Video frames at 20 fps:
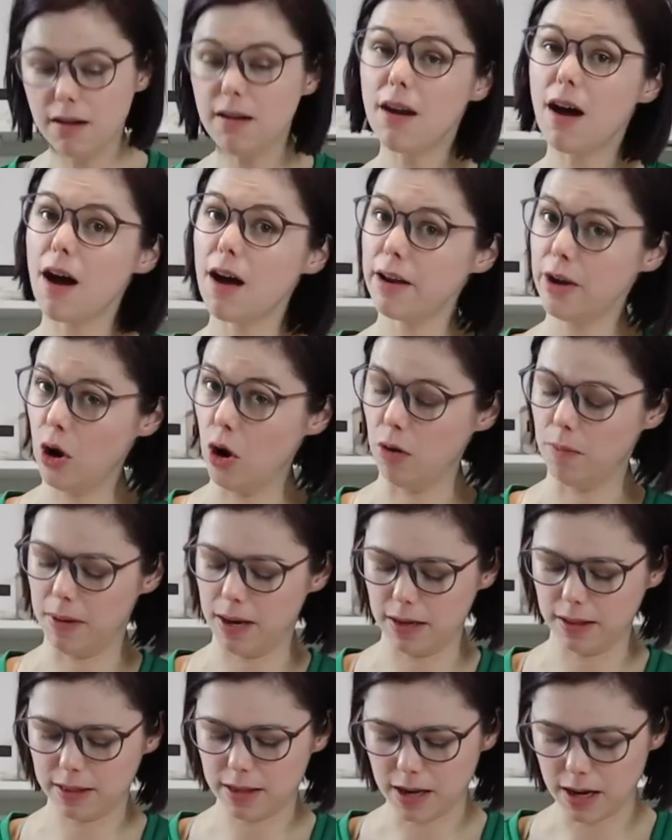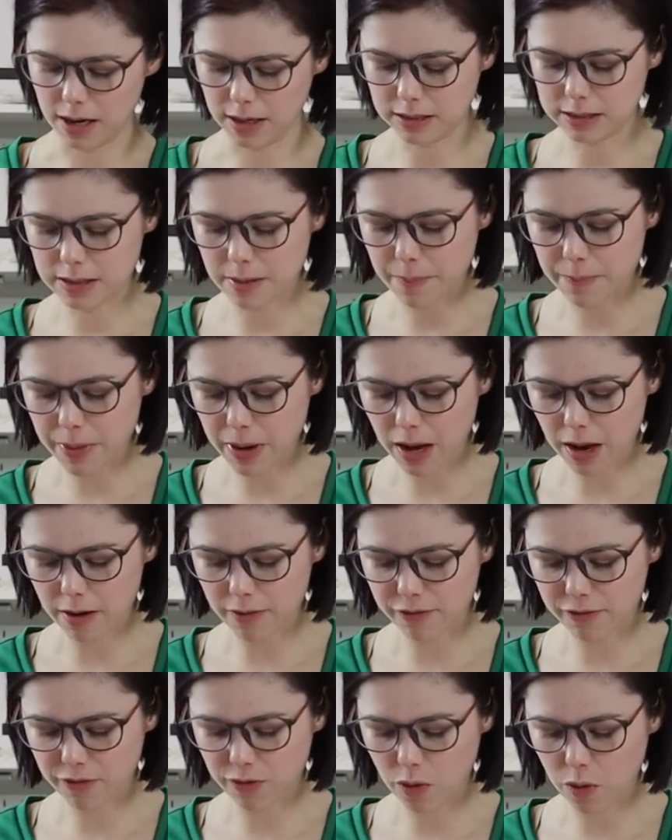non-homemade things. But
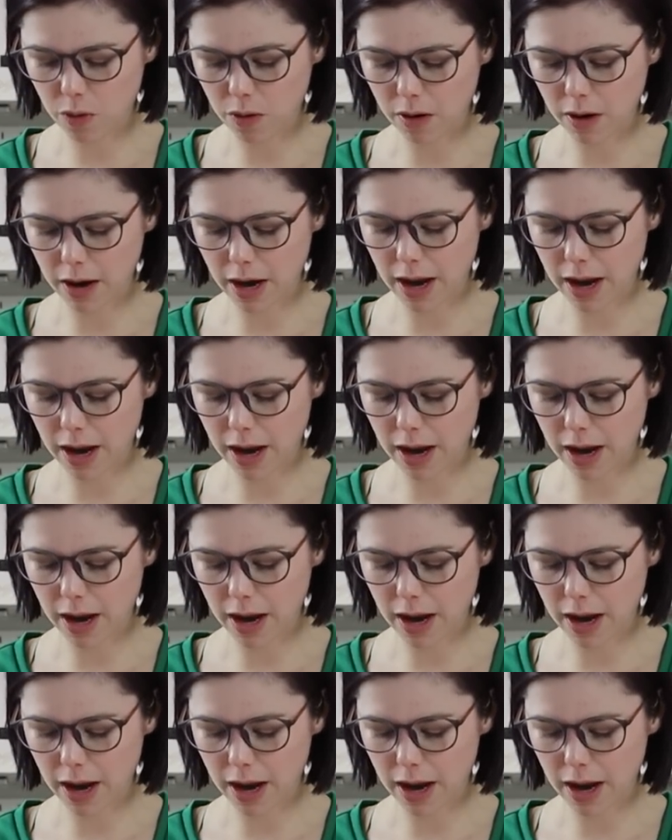for